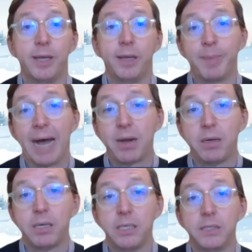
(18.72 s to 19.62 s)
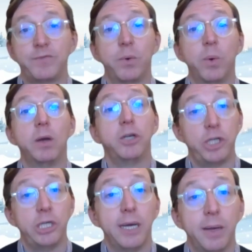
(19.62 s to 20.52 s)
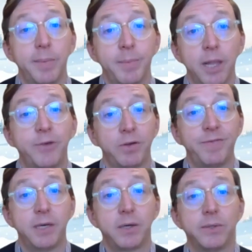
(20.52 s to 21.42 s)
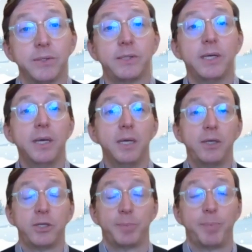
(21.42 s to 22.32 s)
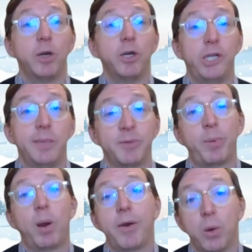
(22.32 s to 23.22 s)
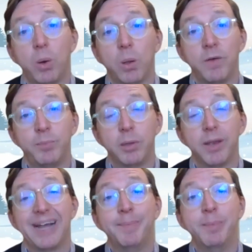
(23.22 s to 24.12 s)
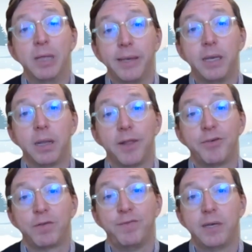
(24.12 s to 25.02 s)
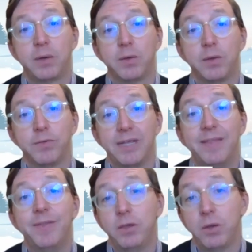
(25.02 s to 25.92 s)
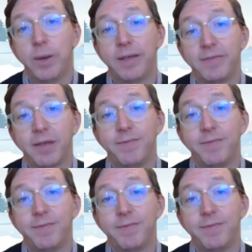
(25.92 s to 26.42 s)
batteries for GM electric vehicles to support GM's broader goal of building a million electric vehicles in the U.S. every